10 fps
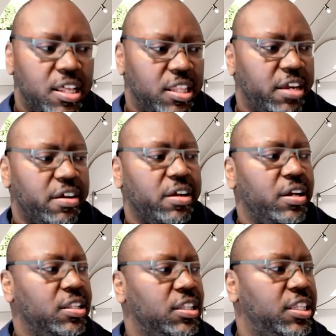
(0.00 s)

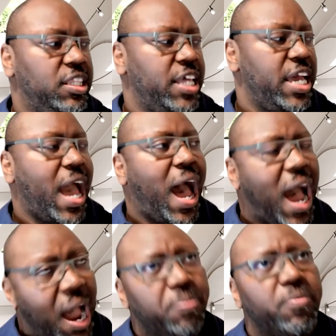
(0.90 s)
they
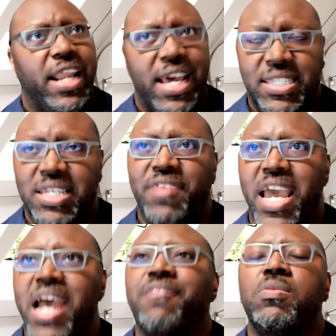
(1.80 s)
operate as if
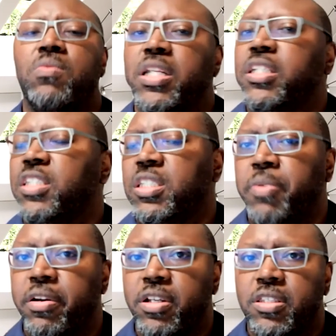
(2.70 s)
everyone is
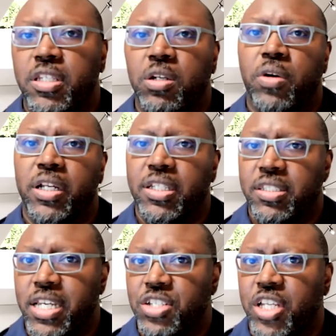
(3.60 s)
experiencing the
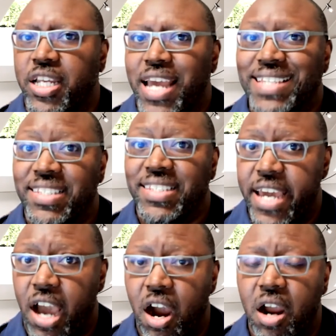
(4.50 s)
organization as
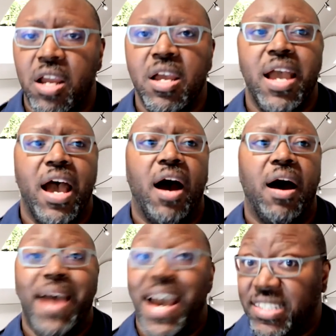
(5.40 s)
they are,
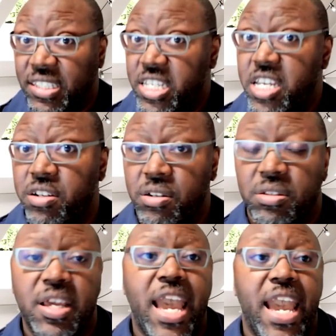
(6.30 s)
as
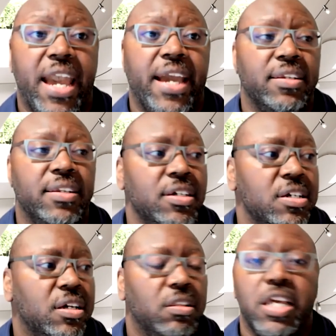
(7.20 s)
leaders. And
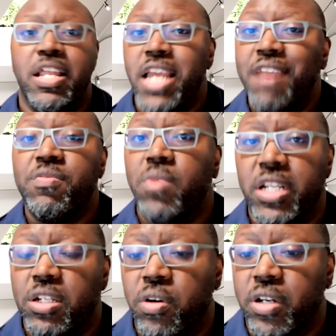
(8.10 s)
everyone
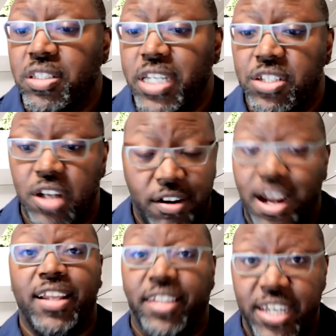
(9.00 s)
in the organization are
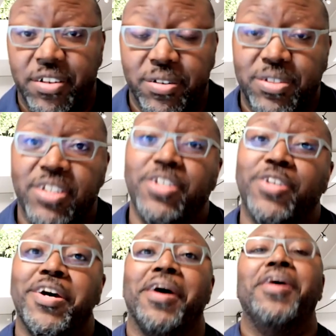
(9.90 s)
not leaders,
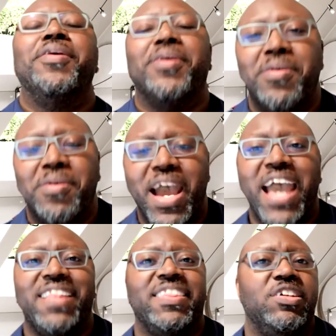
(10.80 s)

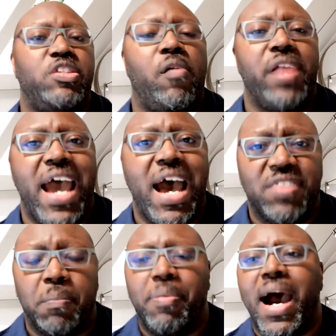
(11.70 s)
and don't
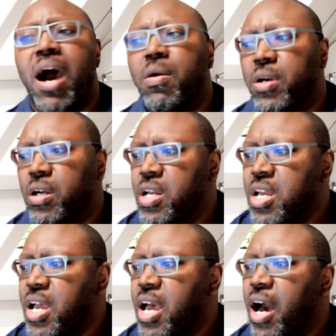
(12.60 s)
have the power
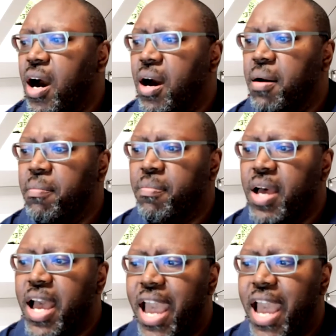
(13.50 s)
and